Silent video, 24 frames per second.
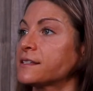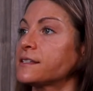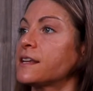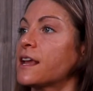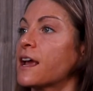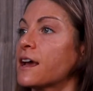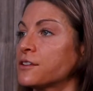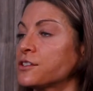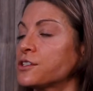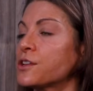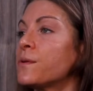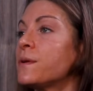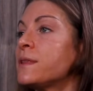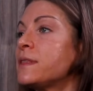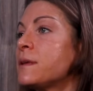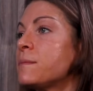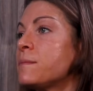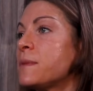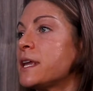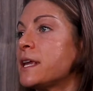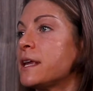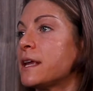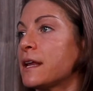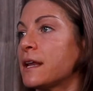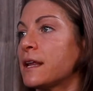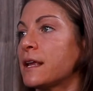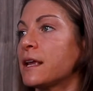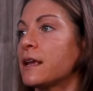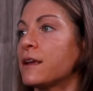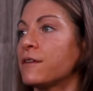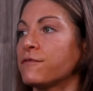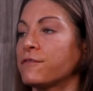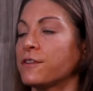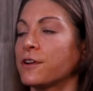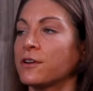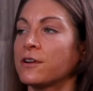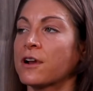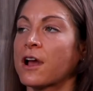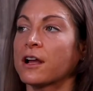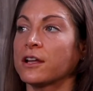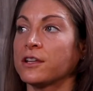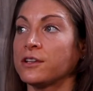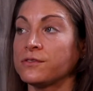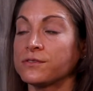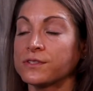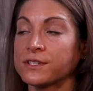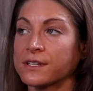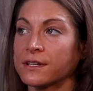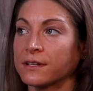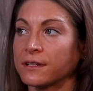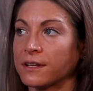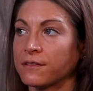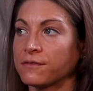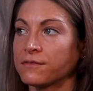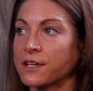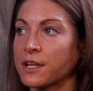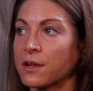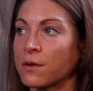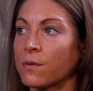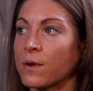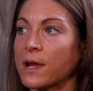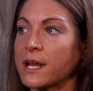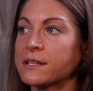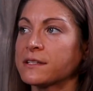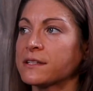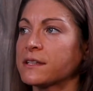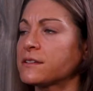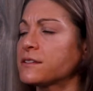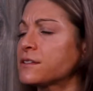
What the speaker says: yes. Yeah, so in the beginning, if you're not used to lifting weights,